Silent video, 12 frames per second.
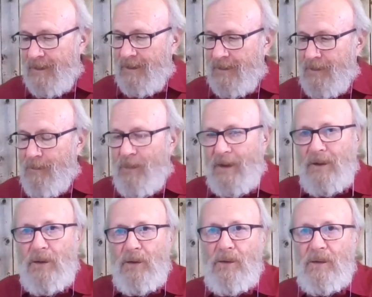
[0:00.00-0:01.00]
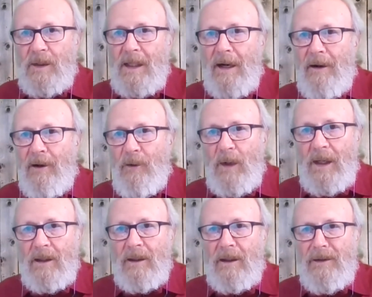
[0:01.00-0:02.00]
something new to carry away, a
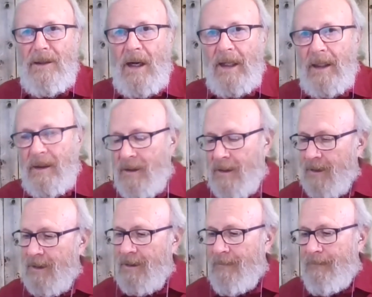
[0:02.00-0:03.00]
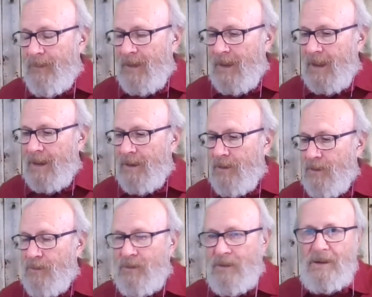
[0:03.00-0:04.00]
little nugget that I can
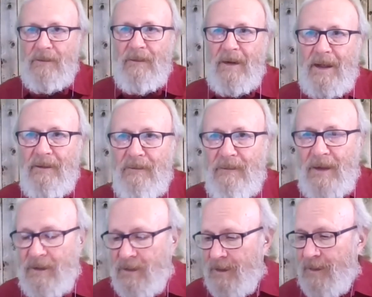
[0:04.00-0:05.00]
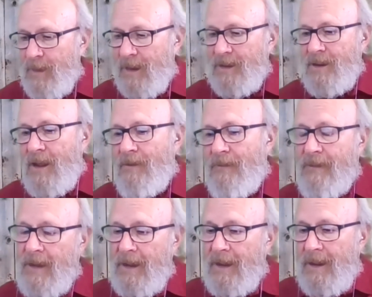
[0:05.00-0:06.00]
use as if I had invented it myself
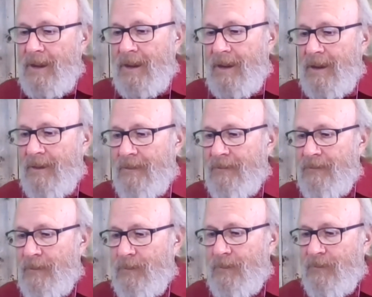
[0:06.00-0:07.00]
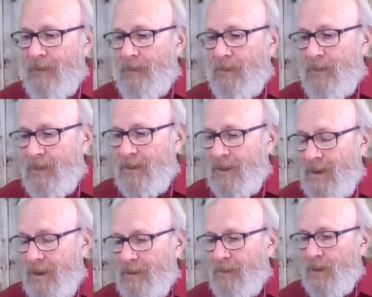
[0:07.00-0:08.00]
from
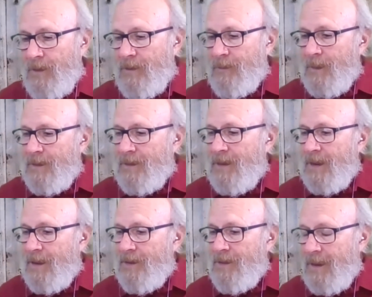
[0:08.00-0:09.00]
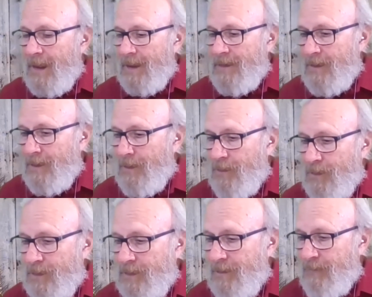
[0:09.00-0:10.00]
Dr. Miller's presentation, and that's the
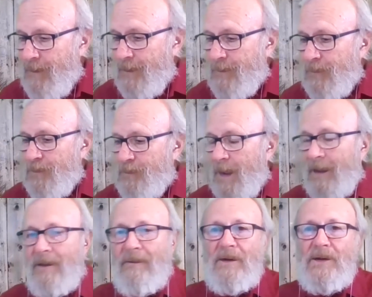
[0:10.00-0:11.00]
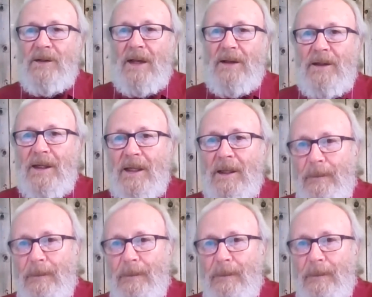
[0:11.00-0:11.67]
notion of retrospective necessity.